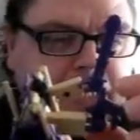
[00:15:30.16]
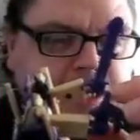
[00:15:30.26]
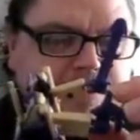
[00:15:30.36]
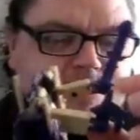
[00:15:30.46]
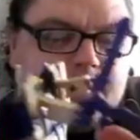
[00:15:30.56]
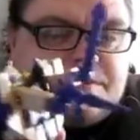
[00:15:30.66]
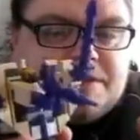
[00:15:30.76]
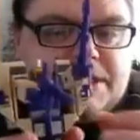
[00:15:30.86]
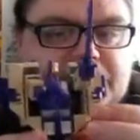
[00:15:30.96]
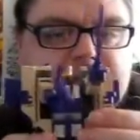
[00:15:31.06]
In terms of
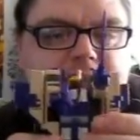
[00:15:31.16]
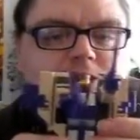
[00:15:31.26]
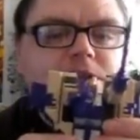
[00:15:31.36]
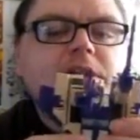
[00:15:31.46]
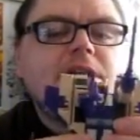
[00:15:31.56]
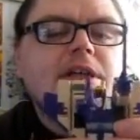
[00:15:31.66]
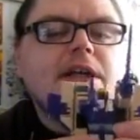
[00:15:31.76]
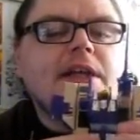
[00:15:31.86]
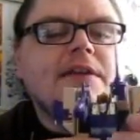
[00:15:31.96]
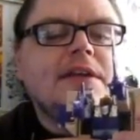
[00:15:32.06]
articulation
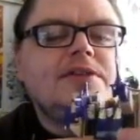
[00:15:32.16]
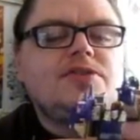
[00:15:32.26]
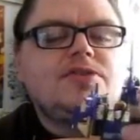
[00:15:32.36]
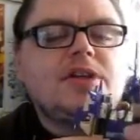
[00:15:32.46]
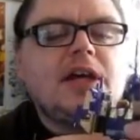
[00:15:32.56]
in this